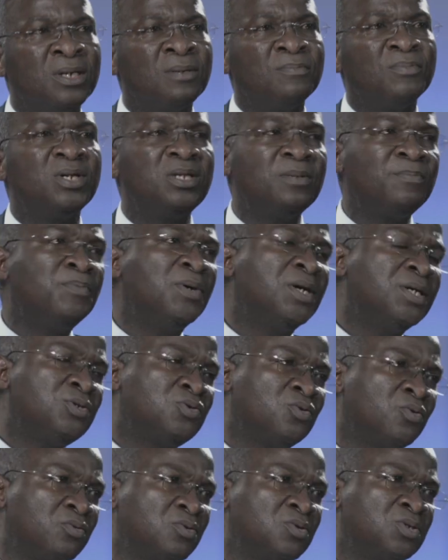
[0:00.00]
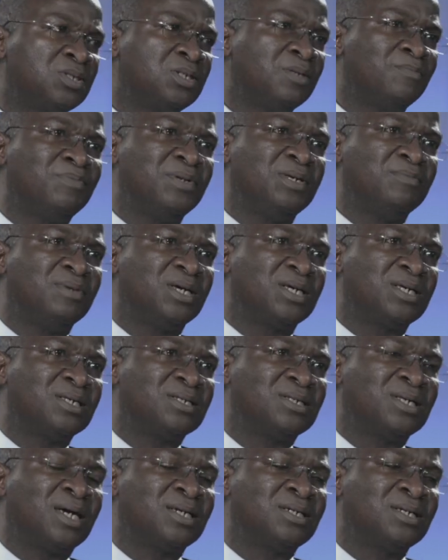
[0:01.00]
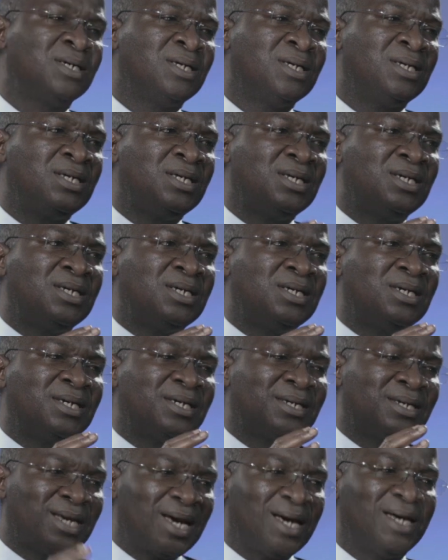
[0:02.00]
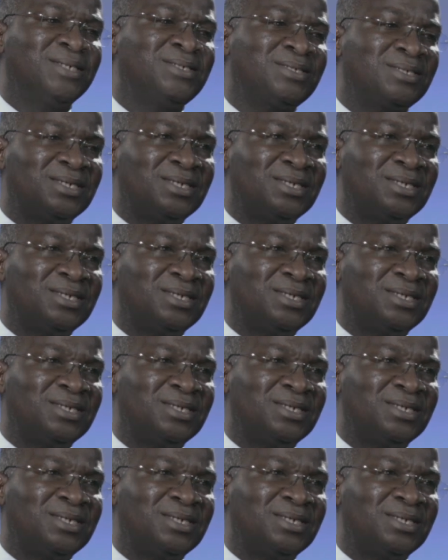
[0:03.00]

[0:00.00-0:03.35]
But the point to simply make is that gas